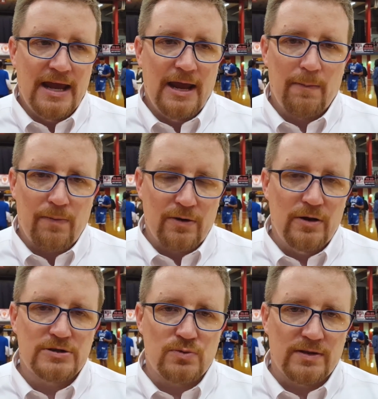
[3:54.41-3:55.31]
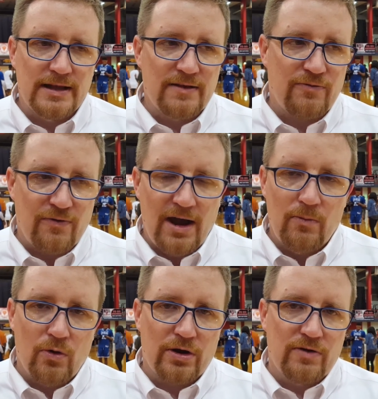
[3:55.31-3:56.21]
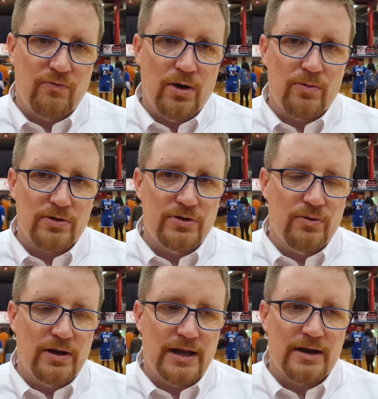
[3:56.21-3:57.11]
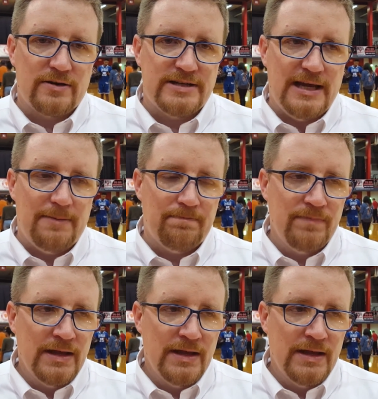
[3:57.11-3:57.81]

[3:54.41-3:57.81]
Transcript: and produced within the framework of what we're doing in our team,